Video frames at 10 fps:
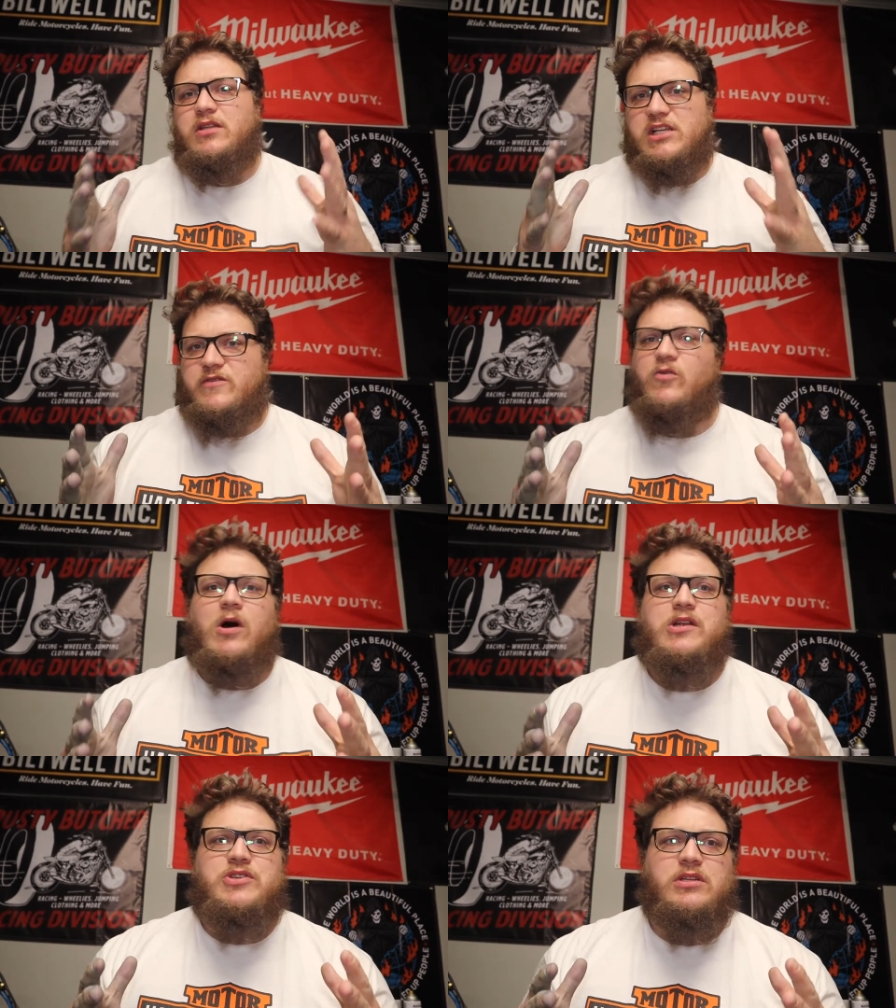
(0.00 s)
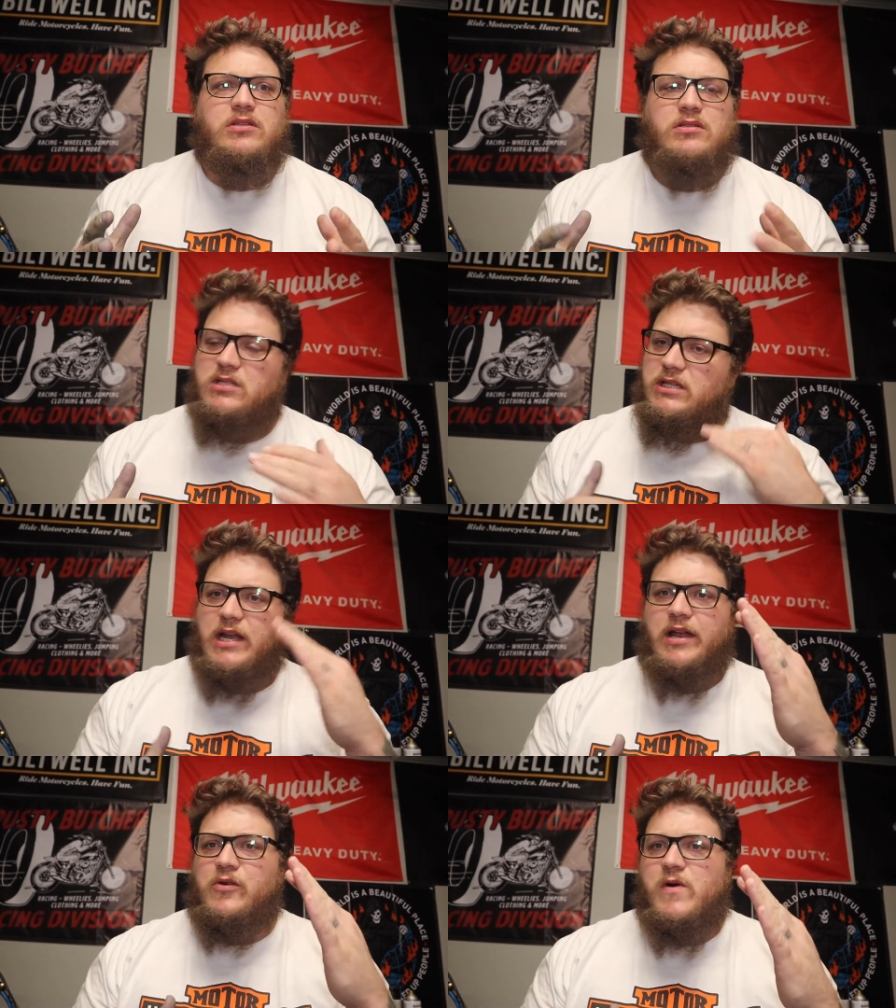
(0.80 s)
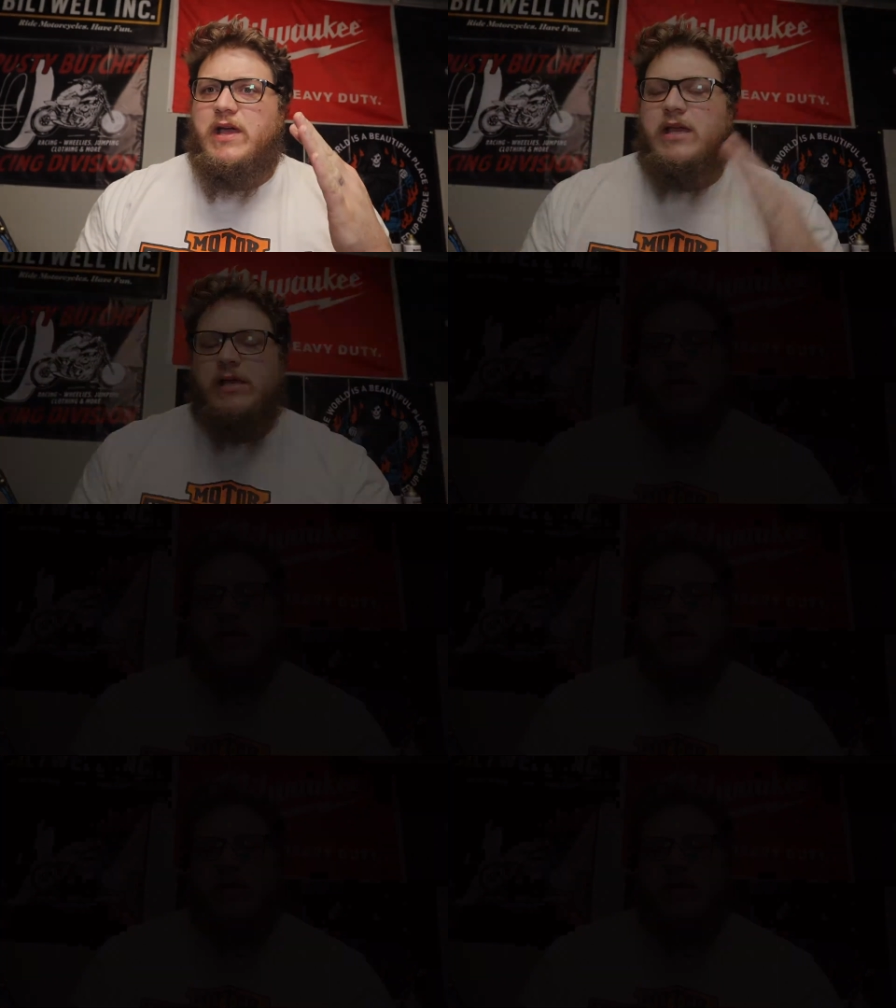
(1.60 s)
thanks for watching. Get that out of the way.